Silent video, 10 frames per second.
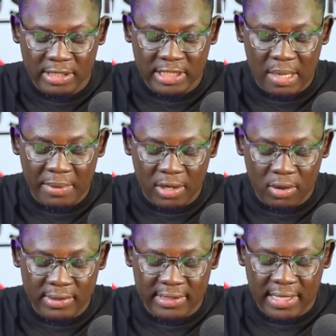GM
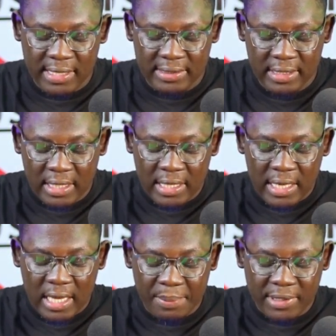Enoch says,
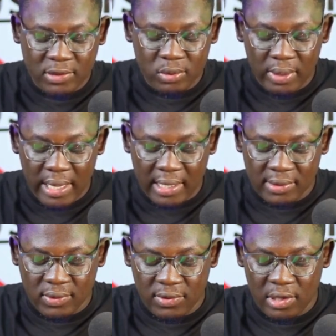it's too early
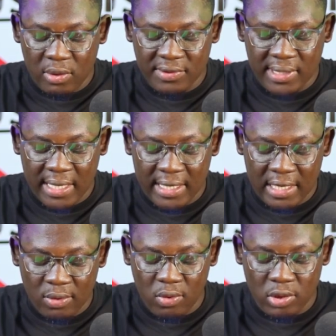to think of sacking
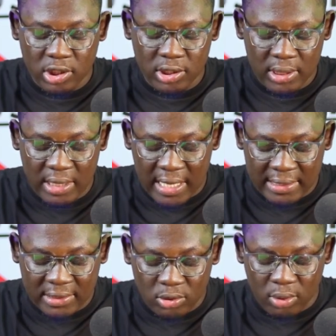the coach.
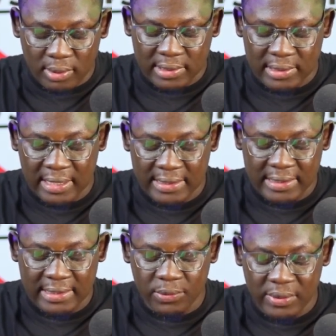That thought
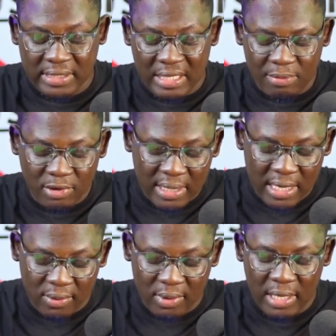isn't reasonable
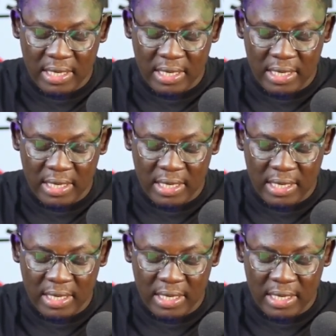now.